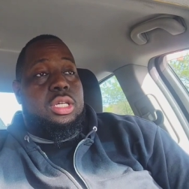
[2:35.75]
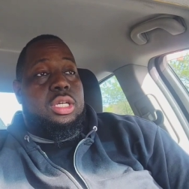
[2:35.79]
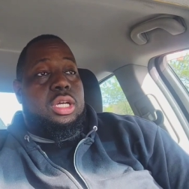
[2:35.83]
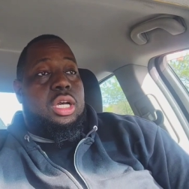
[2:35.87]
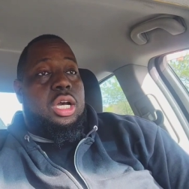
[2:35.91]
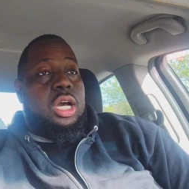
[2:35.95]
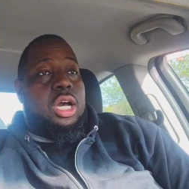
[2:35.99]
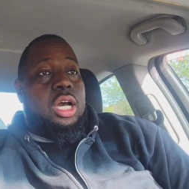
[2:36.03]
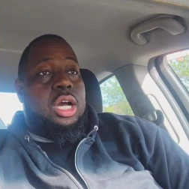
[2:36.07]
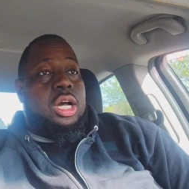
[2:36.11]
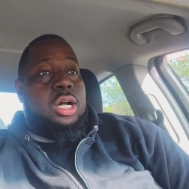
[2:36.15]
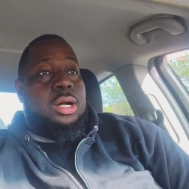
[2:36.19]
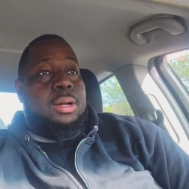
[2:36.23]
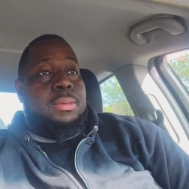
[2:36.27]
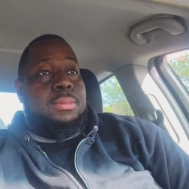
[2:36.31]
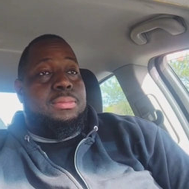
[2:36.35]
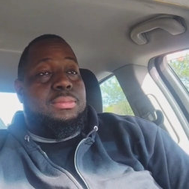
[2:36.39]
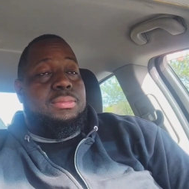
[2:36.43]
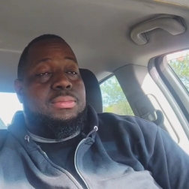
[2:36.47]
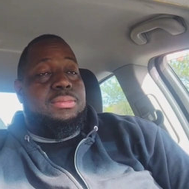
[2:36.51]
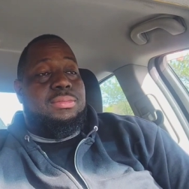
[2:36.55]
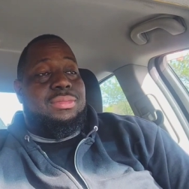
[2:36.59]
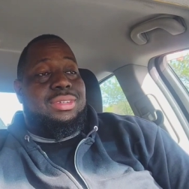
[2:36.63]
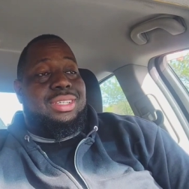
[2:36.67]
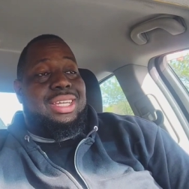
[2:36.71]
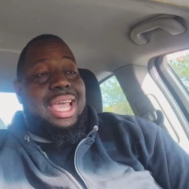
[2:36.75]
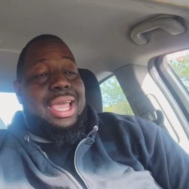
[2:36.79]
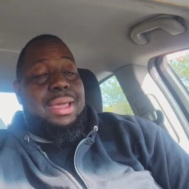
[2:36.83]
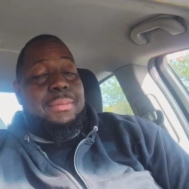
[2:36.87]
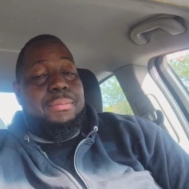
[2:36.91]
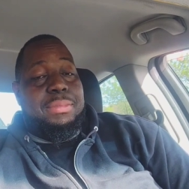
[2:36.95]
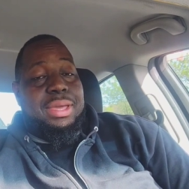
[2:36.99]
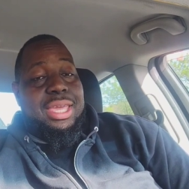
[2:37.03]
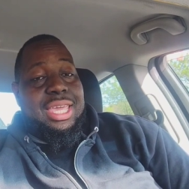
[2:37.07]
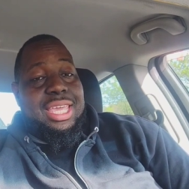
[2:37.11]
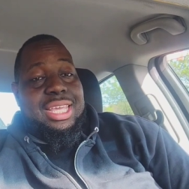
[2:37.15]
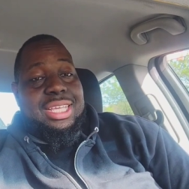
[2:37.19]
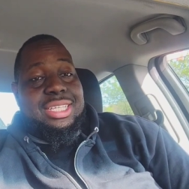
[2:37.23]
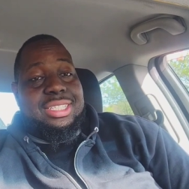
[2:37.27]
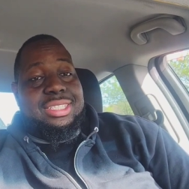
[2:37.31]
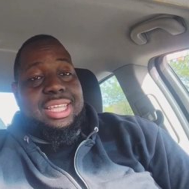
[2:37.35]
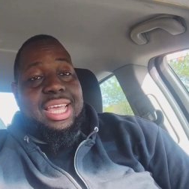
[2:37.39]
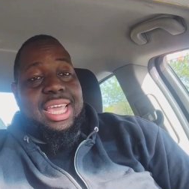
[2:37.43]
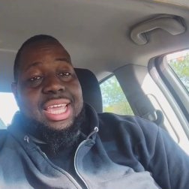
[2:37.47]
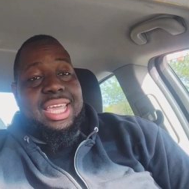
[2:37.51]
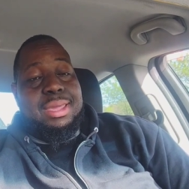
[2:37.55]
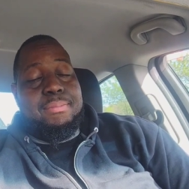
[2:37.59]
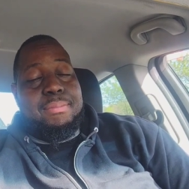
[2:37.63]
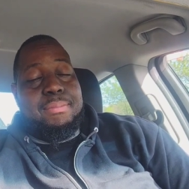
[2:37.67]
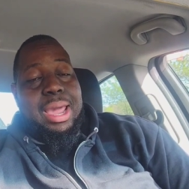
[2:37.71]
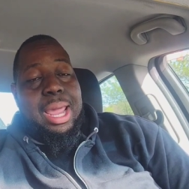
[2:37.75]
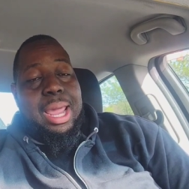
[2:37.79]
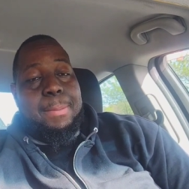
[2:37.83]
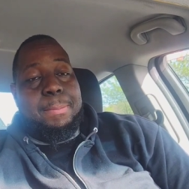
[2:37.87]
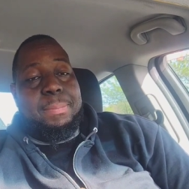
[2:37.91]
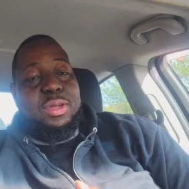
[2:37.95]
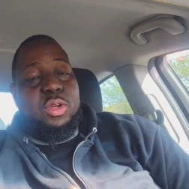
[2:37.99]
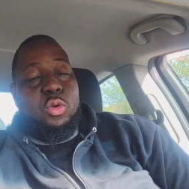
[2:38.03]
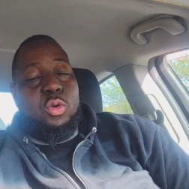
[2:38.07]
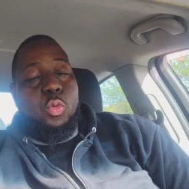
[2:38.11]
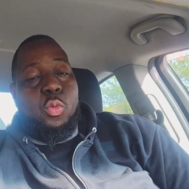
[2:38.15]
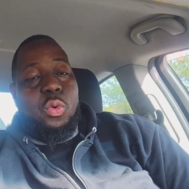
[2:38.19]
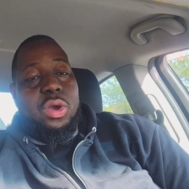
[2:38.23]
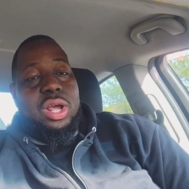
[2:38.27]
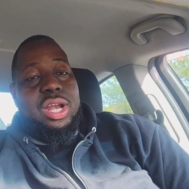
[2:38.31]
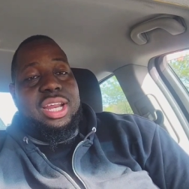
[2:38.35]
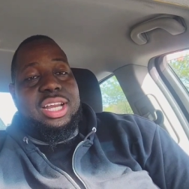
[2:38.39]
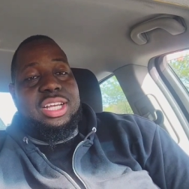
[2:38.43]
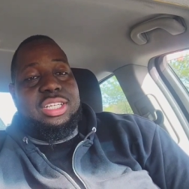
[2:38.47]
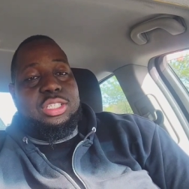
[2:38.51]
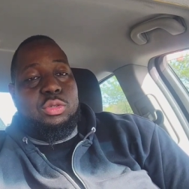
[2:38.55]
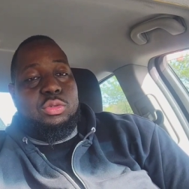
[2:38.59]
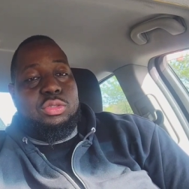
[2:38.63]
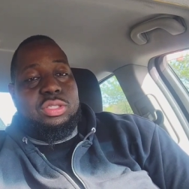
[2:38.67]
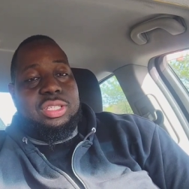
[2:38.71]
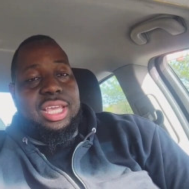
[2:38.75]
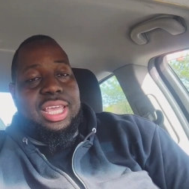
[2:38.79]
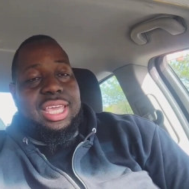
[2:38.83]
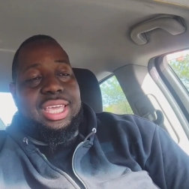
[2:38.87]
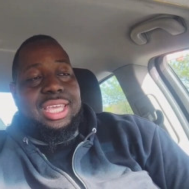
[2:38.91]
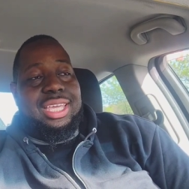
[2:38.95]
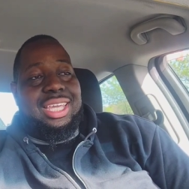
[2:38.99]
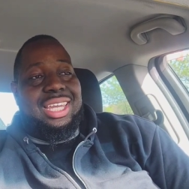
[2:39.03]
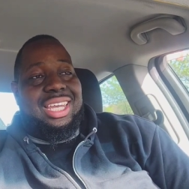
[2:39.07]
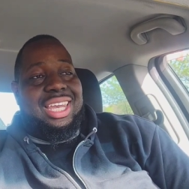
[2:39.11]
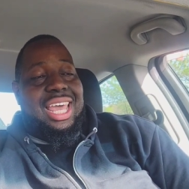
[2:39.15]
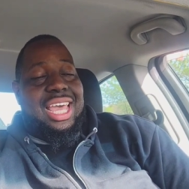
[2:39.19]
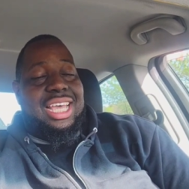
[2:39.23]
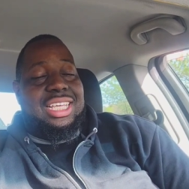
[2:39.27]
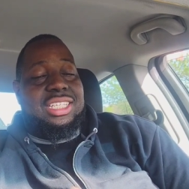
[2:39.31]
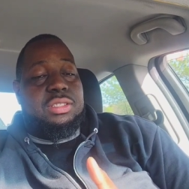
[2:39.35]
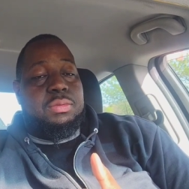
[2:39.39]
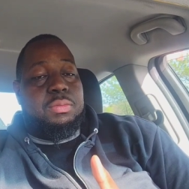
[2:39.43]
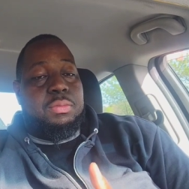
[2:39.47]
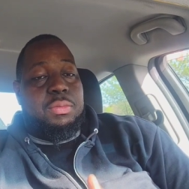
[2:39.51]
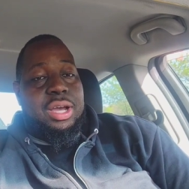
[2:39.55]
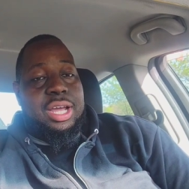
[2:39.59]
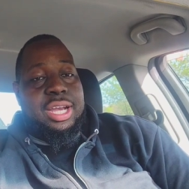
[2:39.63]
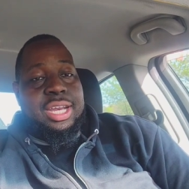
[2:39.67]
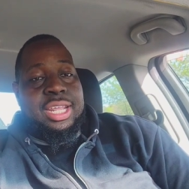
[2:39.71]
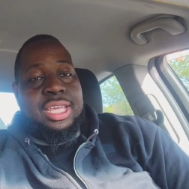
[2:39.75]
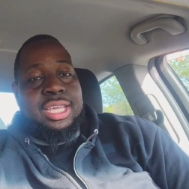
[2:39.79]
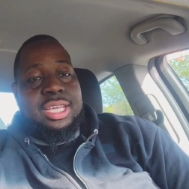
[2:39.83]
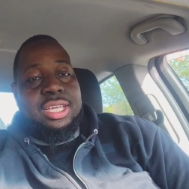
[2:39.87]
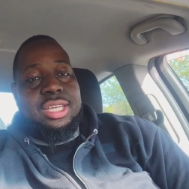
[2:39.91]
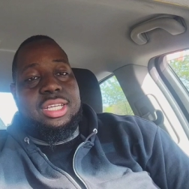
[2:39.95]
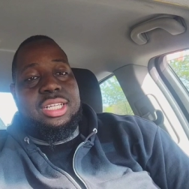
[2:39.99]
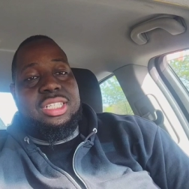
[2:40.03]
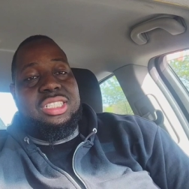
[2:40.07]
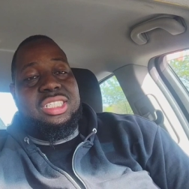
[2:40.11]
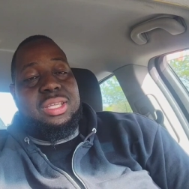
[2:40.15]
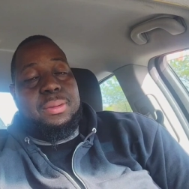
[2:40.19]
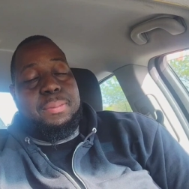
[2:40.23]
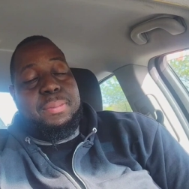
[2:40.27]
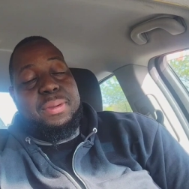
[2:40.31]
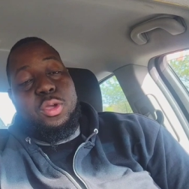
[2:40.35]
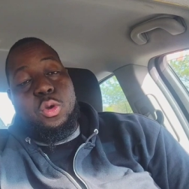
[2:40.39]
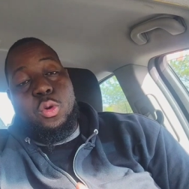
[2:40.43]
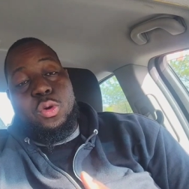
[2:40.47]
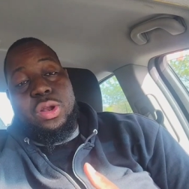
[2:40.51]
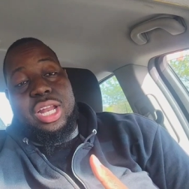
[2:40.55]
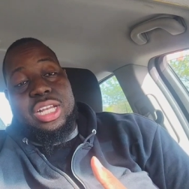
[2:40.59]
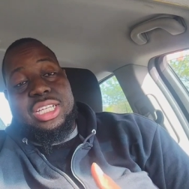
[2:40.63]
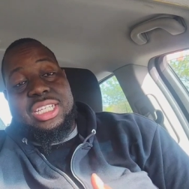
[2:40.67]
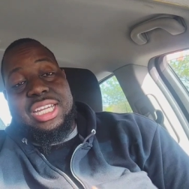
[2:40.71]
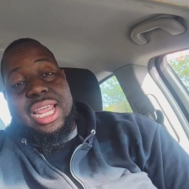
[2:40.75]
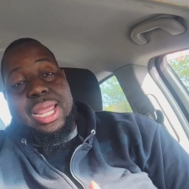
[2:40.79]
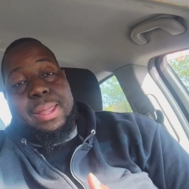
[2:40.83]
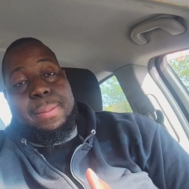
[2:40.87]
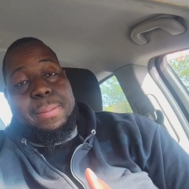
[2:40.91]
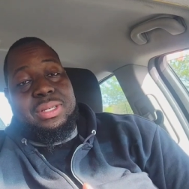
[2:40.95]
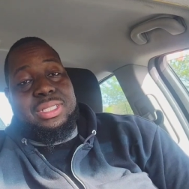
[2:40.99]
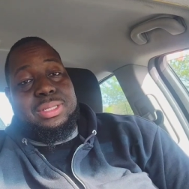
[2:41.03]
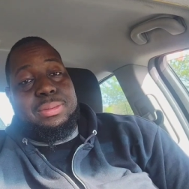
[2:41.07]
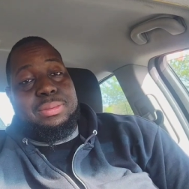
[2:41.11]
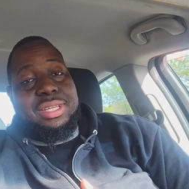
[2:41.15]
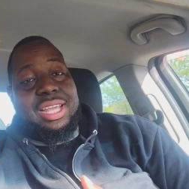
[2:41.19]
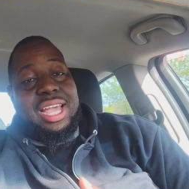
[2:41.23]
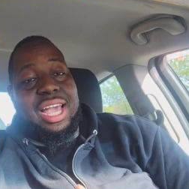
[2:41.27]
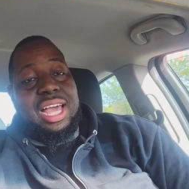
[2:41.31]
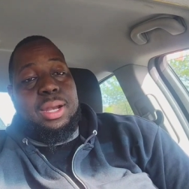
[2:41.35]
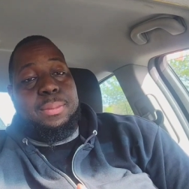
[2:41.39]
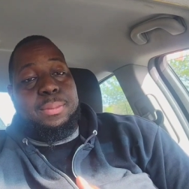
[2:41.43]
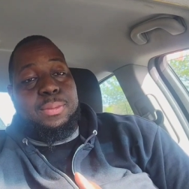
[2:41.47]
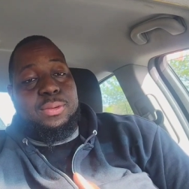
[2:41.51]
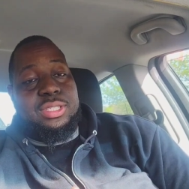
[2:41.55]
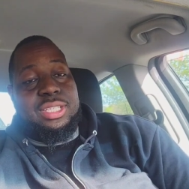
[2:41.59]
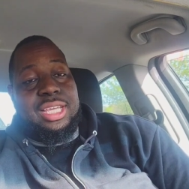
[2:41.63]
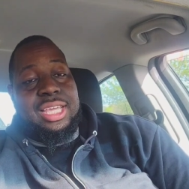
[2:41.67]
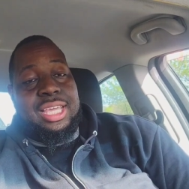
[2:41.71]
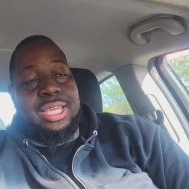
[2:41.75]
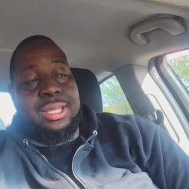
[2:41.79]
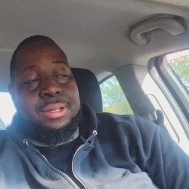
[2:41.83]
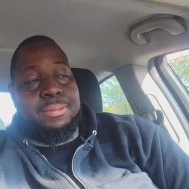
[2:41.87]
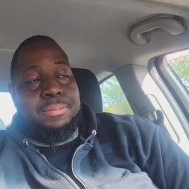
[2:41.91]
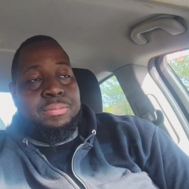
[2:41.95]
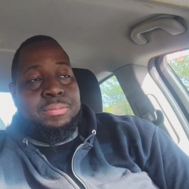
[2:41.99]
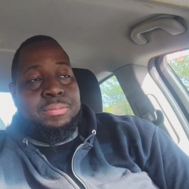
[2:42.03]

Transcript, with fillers: Um, that means that he might be willing to take less money to be on a championship caliber team.